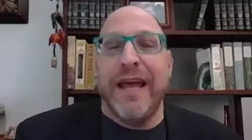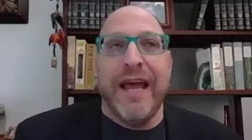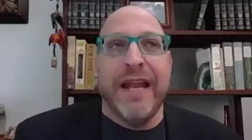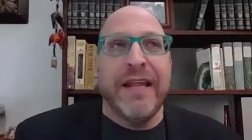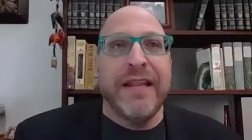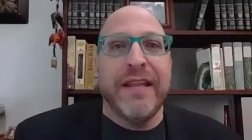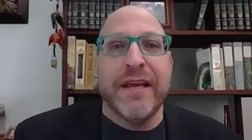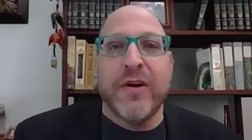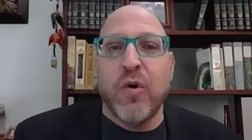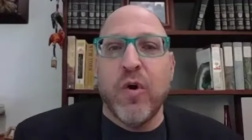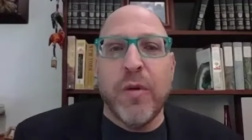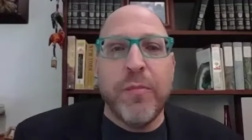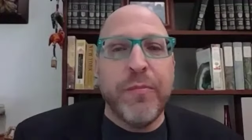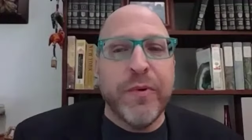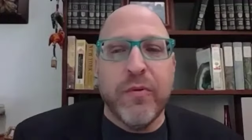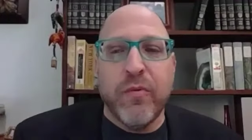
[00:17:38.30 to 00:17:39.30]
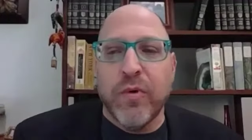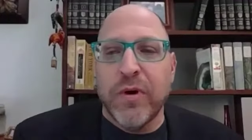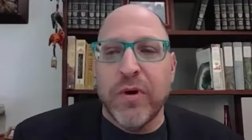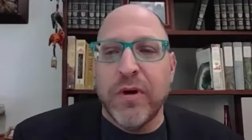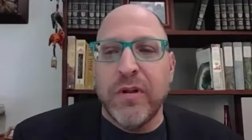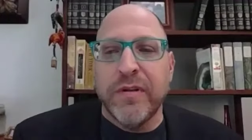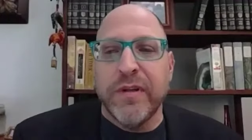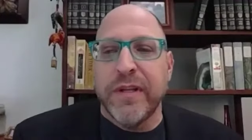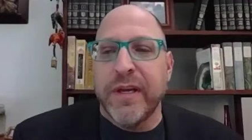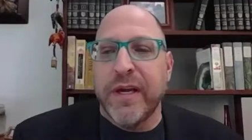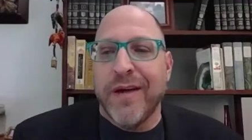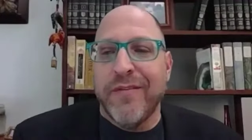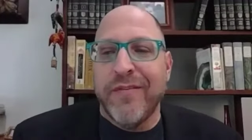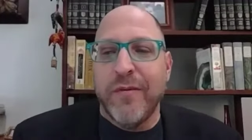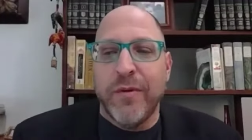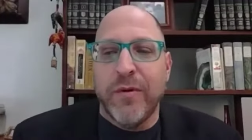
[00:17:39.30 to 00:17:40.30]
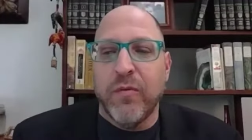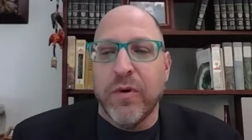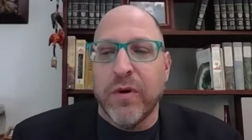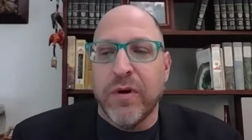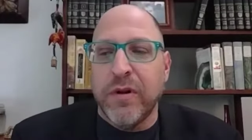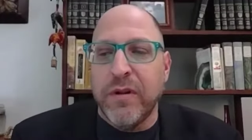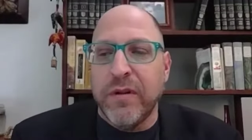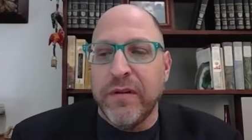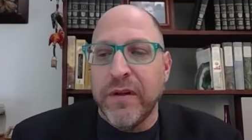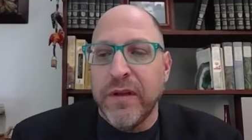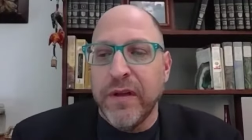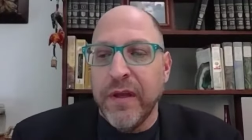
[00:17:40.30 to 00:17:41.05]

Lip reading: And in the corporate world and the government world,